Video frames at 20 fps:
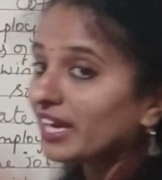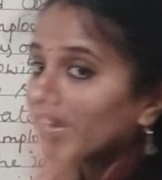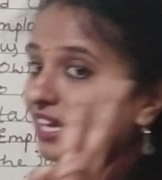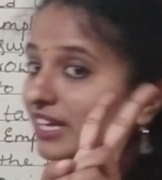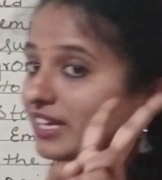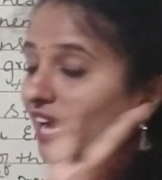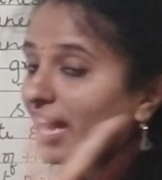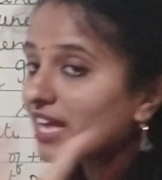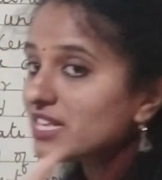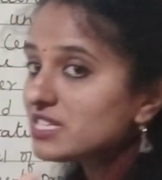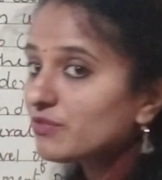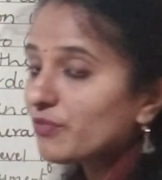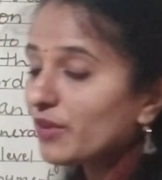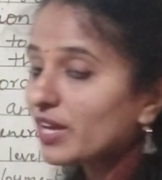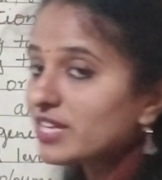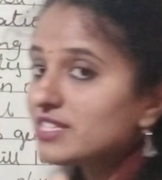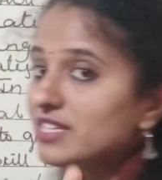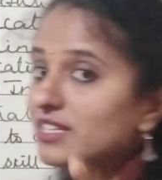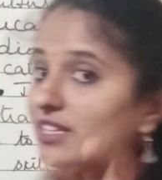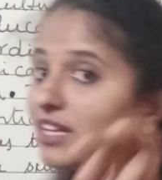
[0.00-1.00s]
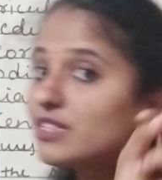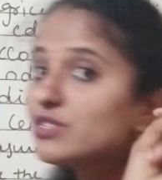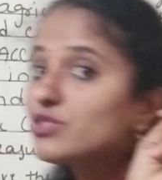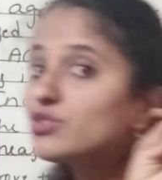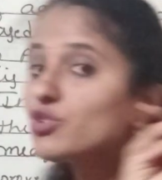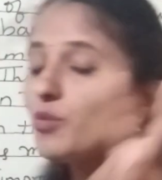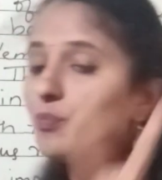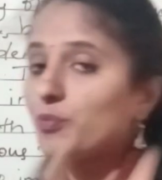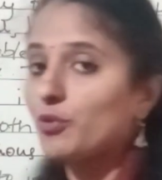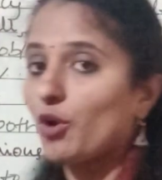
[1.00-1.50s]
India is facing a
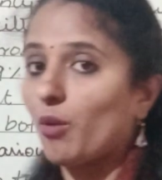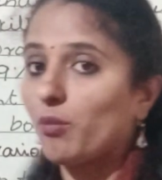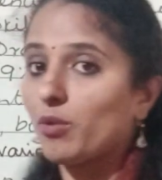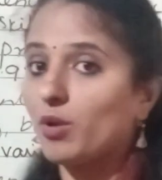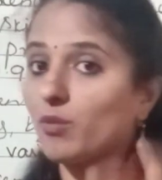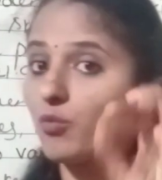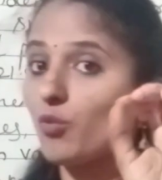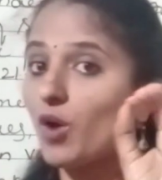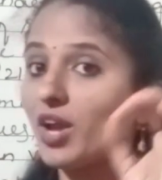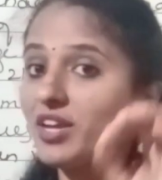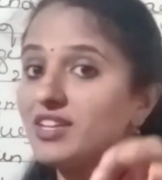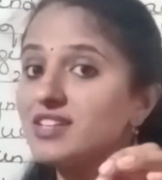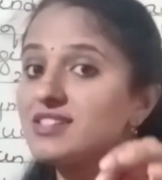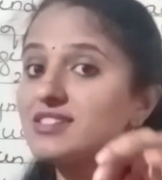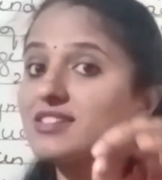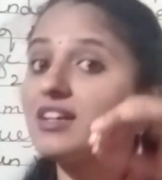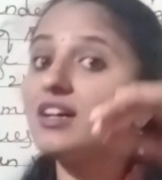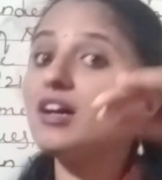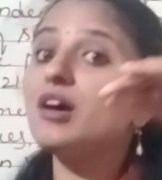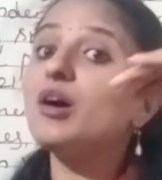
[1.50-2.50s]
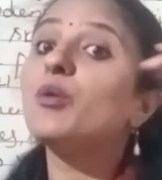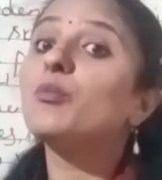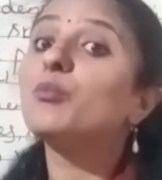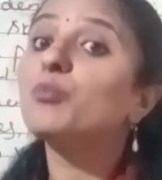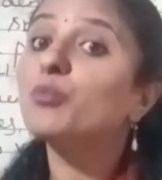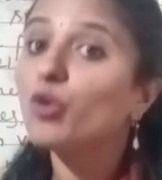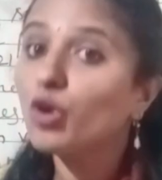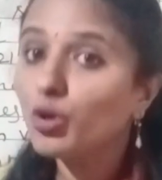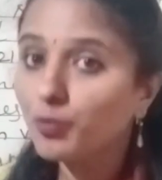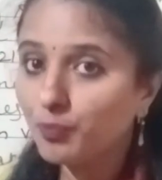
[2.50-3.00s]
two problem. One is a
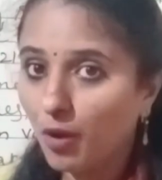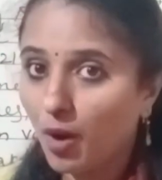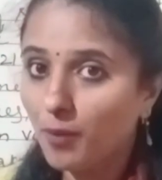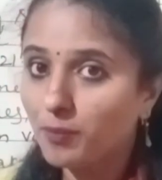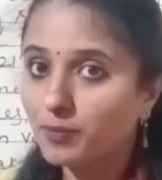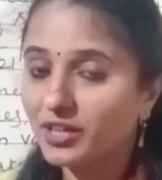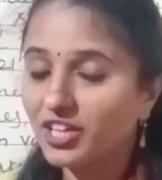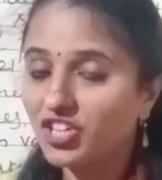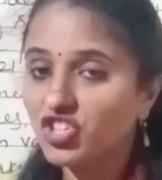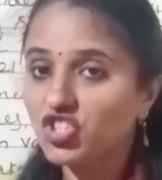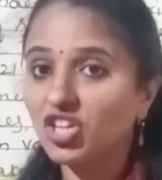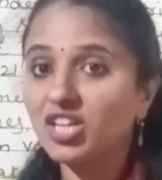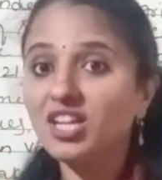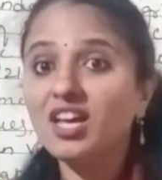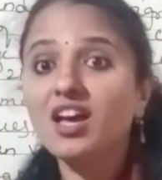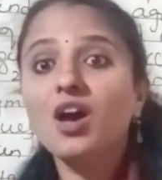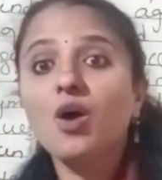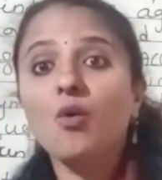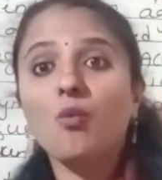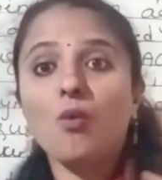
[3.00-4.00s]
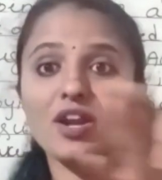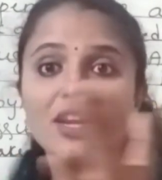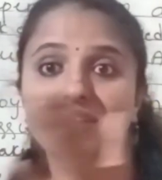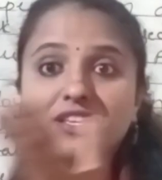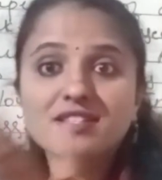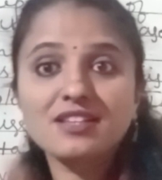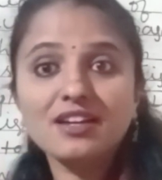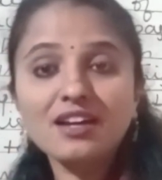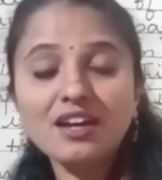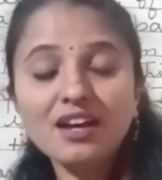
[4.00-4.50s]
more population, one
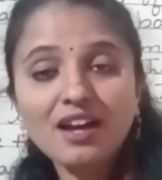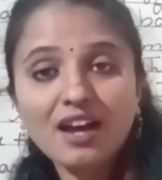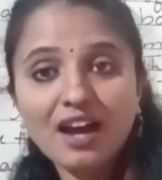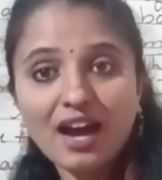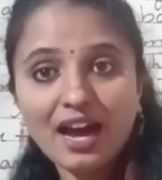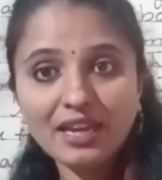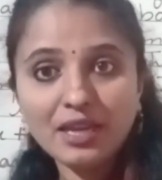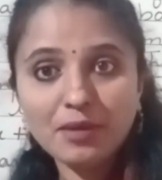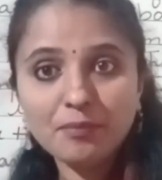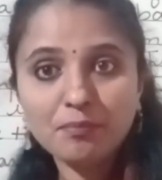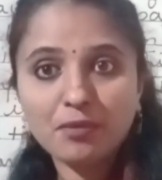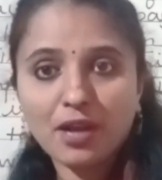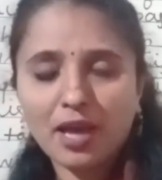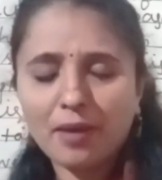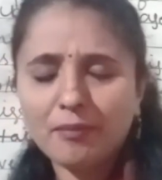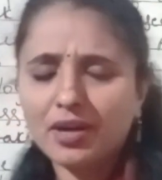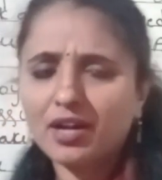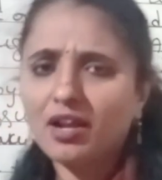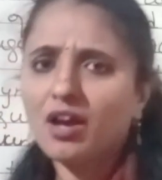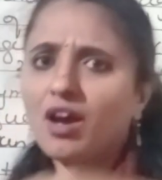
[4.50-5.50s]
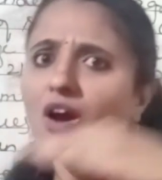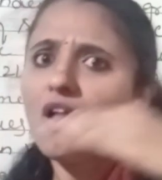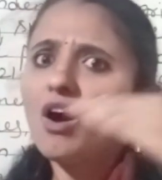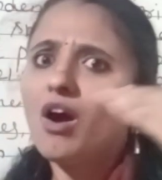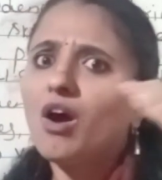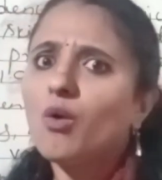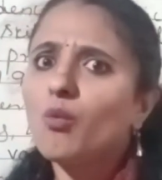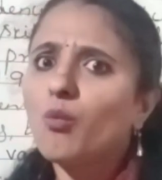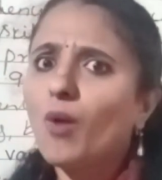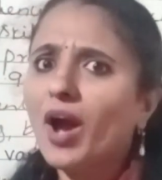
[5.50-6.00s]
is a unemployment.
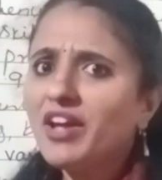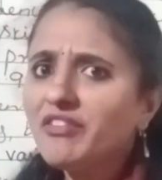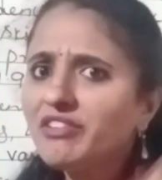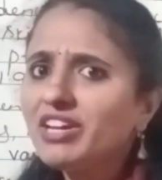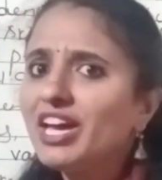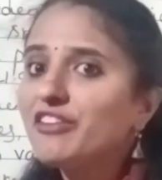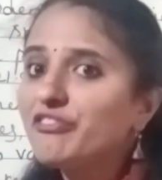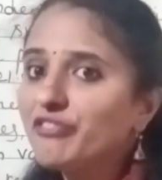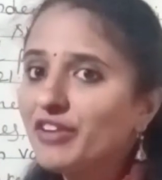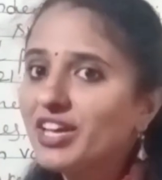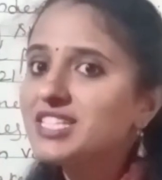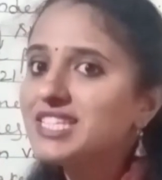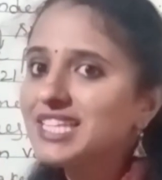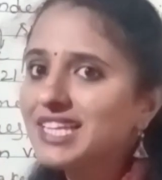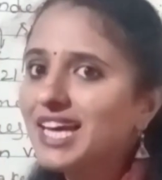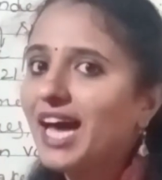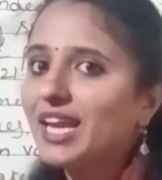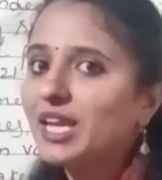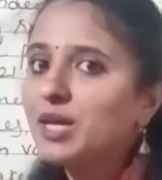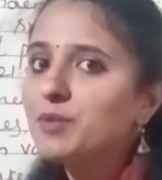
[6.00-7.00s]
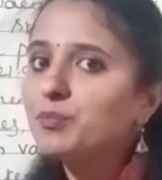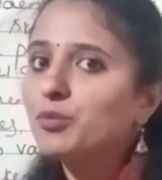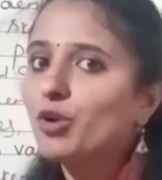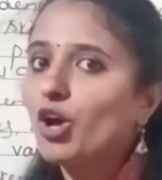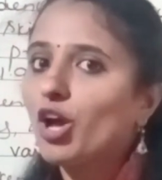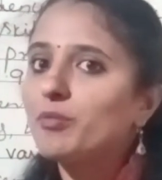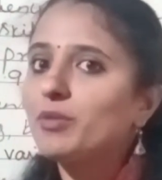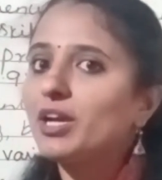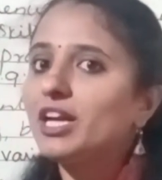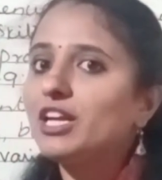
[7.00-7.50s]
Why we are facing
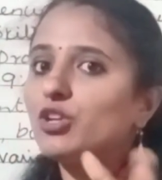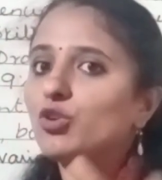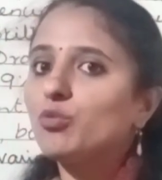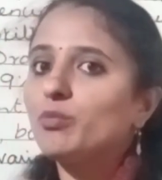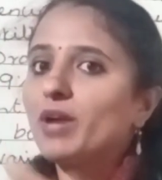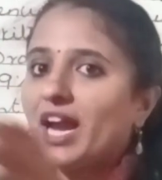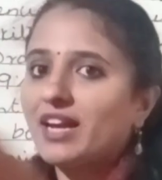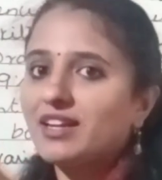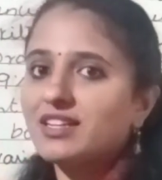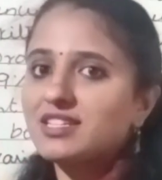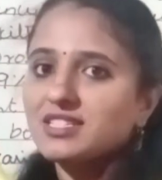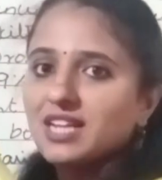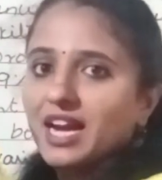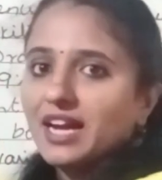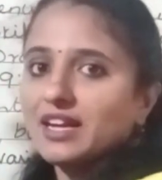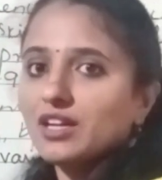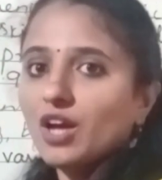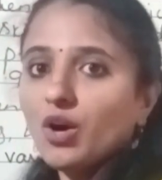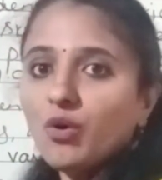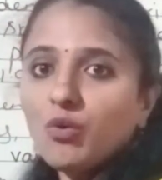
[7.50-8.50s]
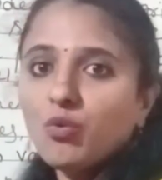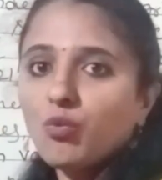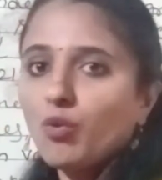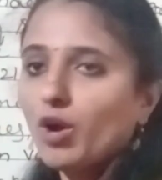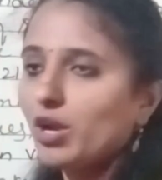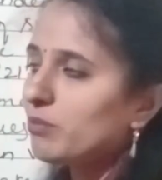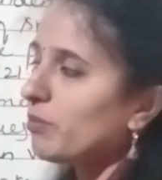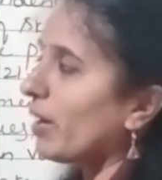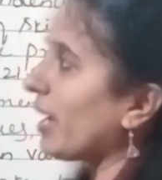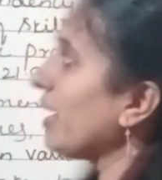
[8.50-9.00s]
unemployment, you may understand now
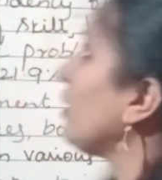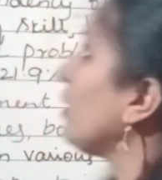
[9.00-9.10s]
one by